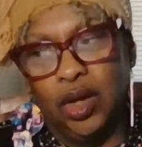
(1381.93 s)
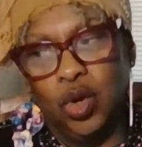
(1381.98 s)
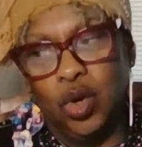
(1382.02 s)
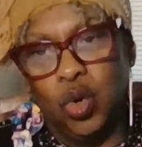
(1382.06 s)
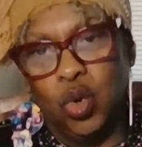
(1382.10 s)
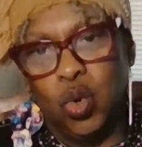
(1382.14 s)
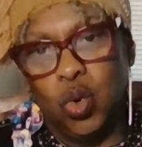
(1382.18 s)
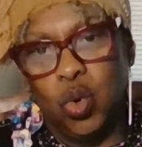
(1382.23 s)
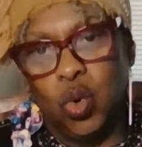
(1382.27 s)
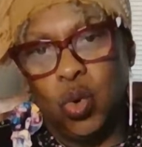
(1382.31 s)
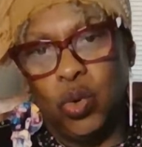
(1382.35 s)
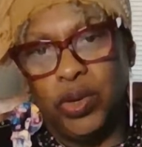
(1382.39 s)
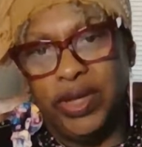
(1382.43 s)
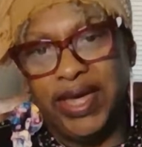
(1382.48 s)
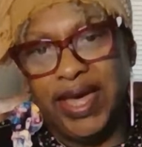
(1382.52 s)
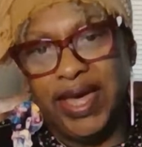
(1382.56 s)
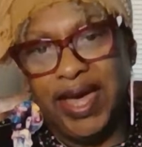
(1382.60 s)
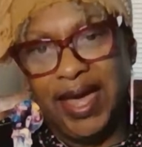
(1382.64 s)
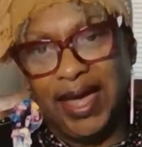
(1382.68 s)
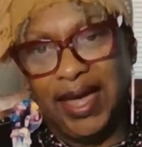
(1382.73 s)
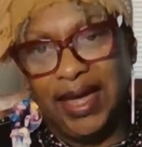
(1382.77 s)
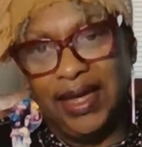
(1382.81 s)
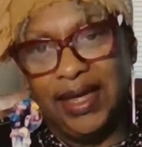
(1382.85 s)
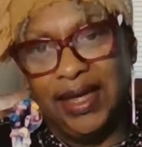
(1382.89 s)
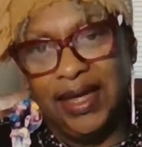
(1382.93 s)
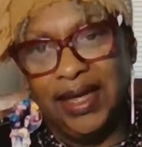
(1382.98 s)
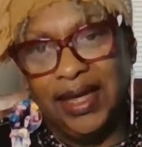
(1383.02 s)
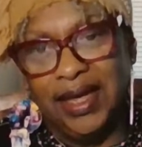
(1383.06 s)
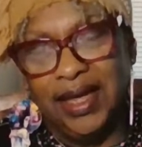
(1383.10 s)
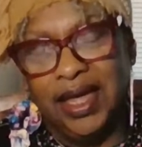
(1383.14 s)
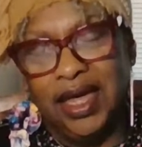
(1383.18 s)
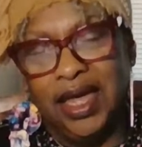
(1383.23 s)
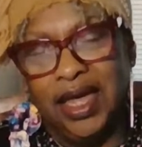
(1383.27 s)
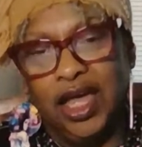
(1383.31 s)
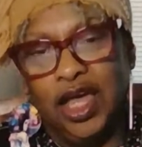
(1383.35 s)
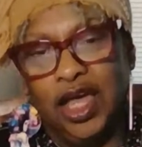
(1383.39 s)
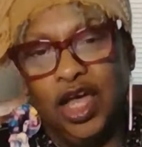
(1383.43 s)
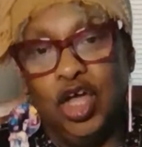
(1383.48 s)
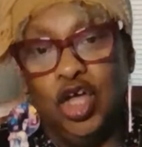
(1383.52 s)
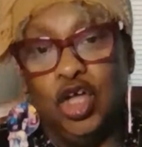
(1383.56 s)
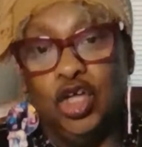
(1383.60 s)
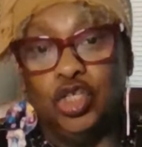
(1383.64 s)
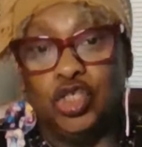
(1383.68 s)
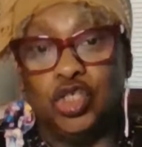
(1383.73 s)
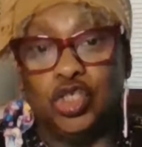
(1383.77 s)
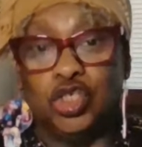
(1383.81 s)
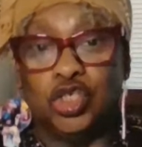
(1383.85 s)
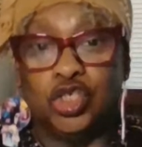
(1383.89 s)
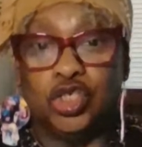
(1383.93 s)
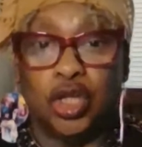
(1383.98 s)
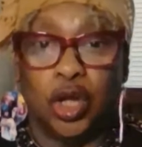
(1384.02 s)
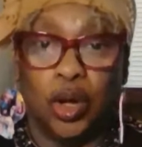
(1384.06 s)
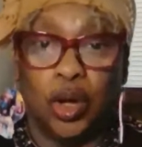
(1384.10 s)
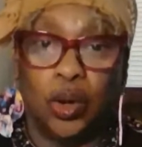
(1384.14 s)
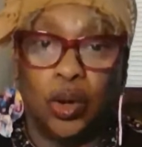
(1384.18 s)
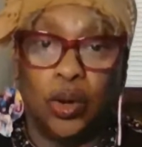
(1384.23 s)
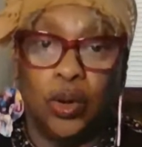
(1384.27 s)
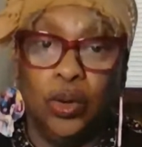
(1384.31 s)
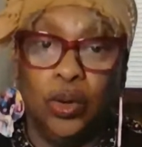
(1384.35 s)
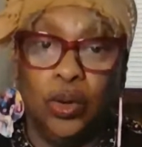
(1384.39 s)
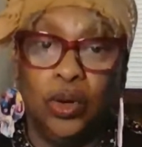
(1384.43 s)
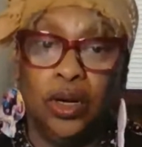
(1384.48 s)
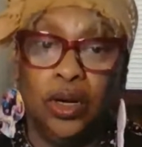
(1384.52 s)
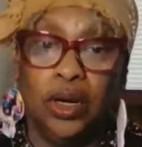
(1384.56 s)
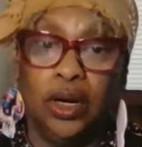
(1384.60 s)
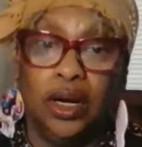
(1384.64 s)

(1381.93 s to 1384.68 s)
okay, so